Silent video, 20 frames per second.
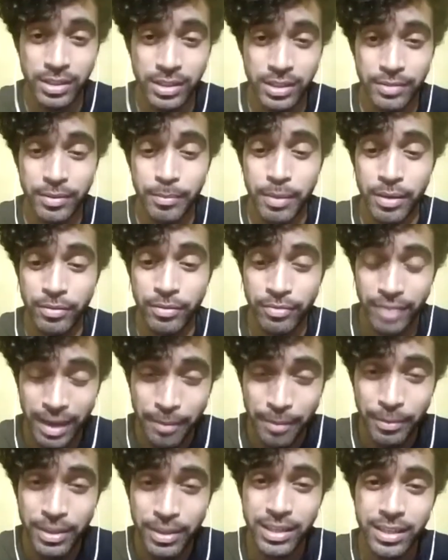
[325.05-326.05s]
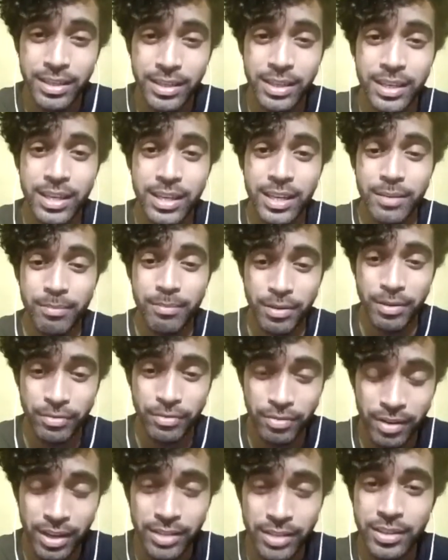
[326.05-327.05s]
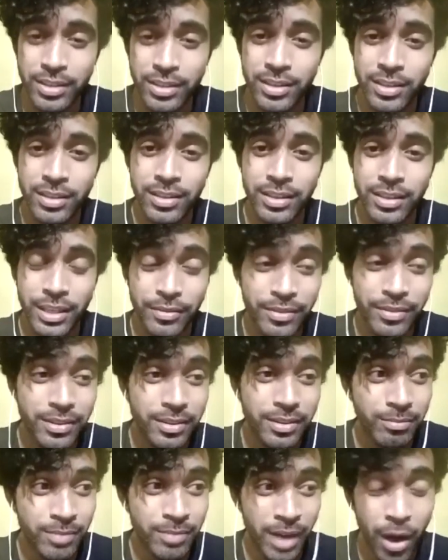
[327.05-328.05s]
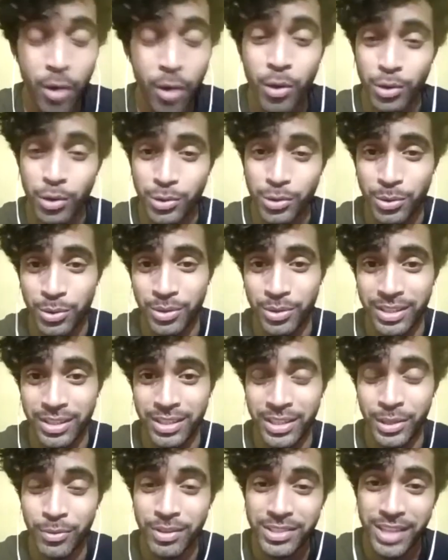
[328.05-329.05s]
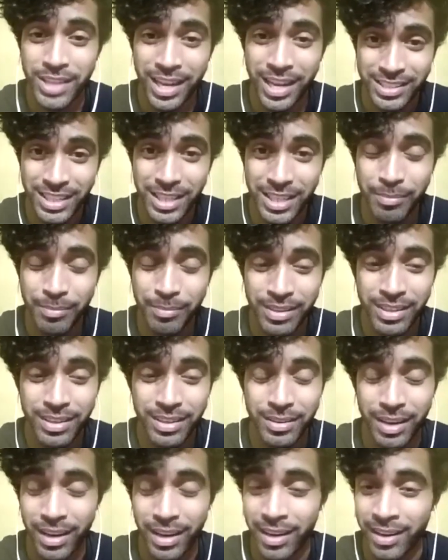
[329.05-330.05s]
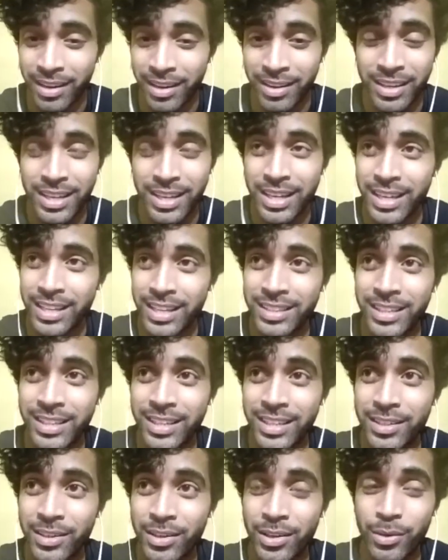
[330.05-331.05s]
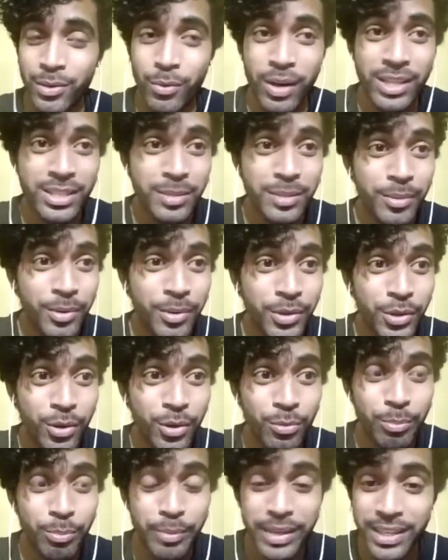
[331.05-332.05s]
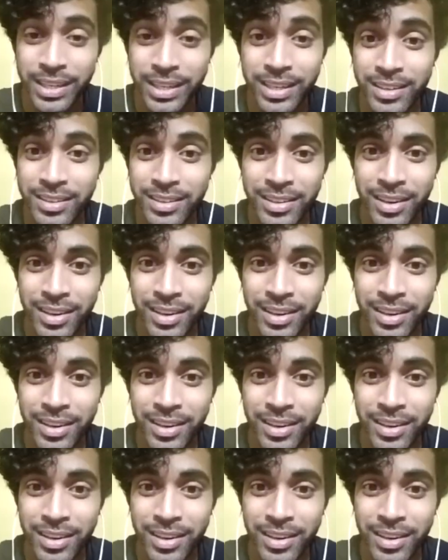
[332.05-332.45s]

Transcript: Even my family, my father, even now also, he was asking me uh, that, uh, what about your meeting?